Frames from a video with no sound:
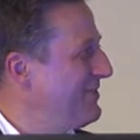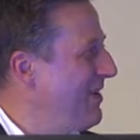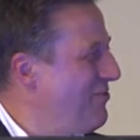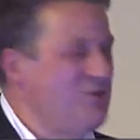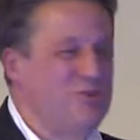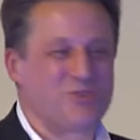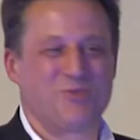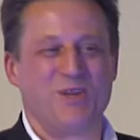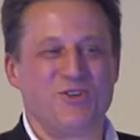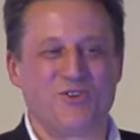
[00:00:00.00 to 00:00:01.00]
given you
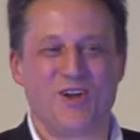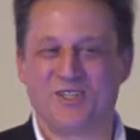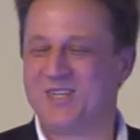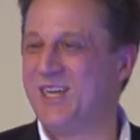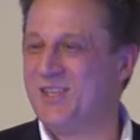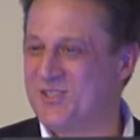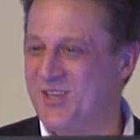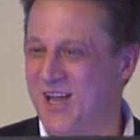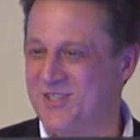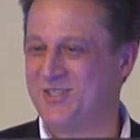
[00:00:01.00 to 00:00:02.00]
some interesting
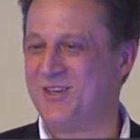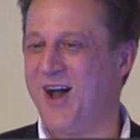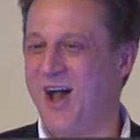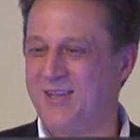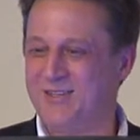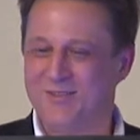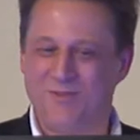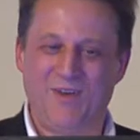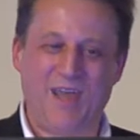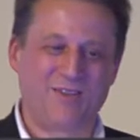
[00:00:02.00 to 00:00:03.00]
insights tonight in the
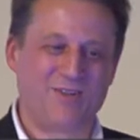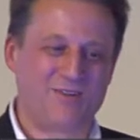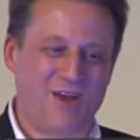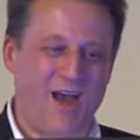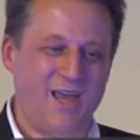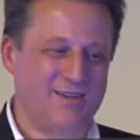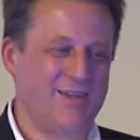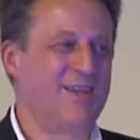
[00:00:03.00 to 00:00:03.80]
fact that diet